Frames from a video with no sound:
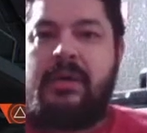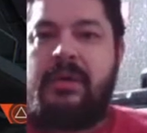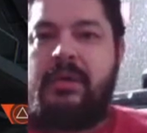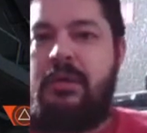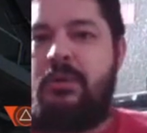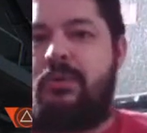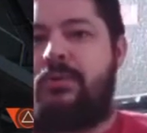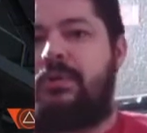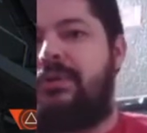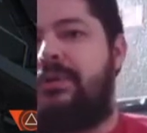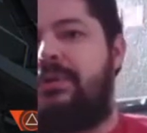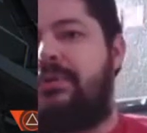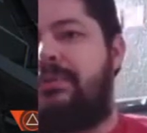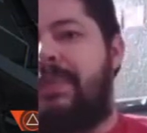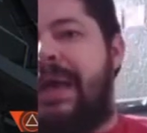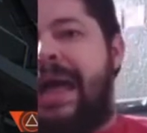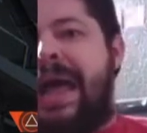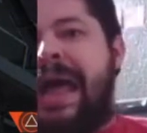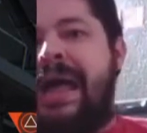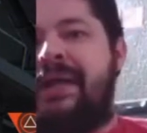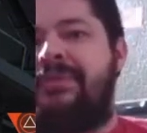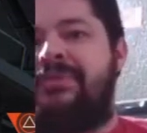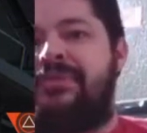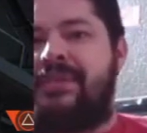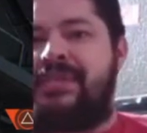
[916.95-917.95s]
You can
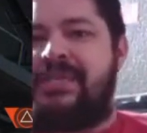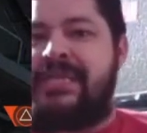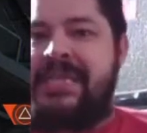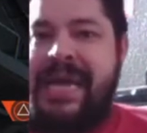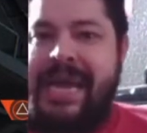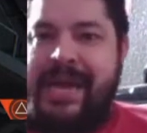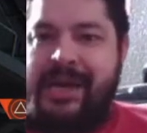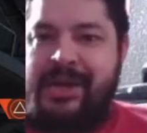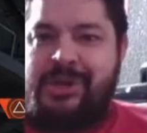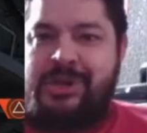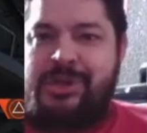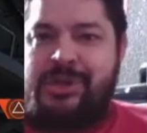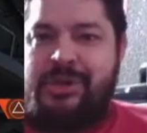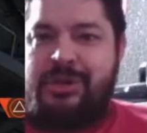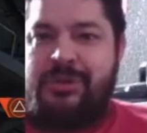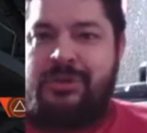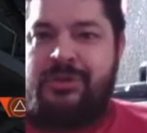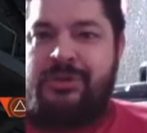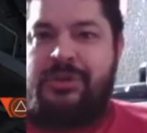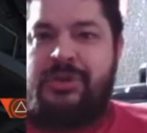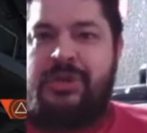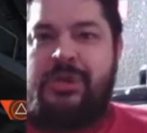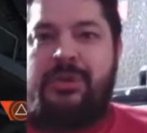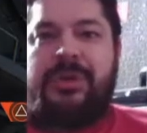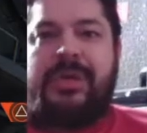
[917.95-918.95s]
add the
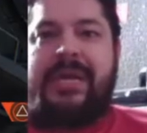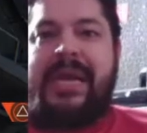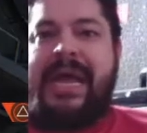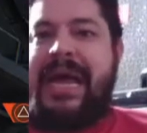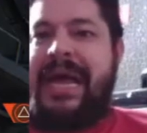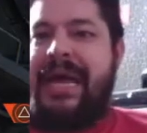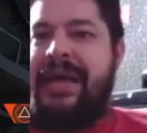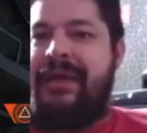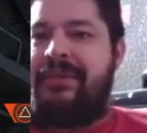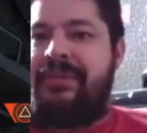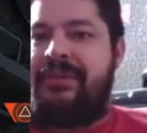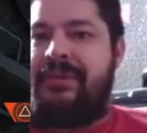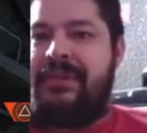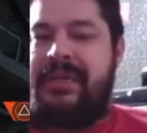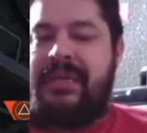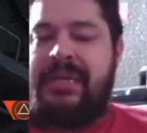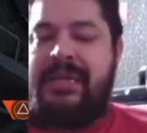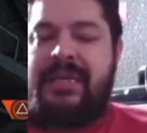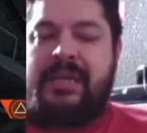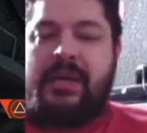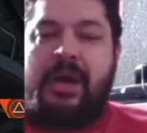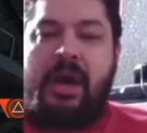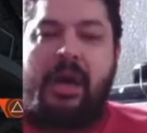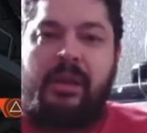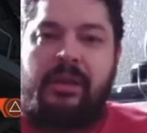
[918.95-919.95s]
textures, you can add the
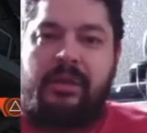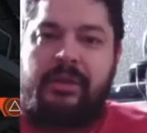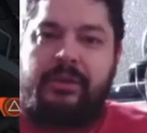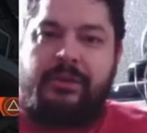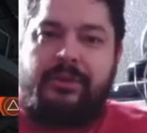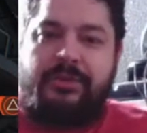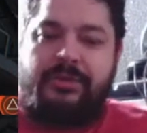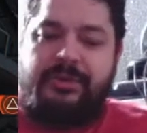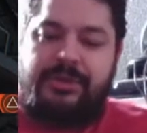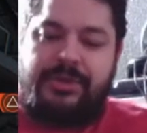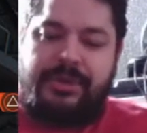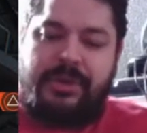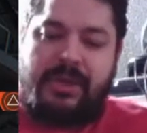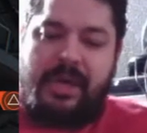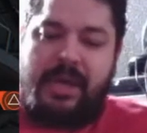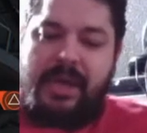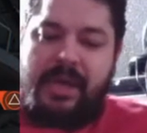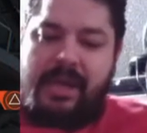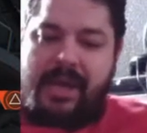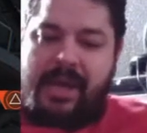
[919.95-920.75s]
colors.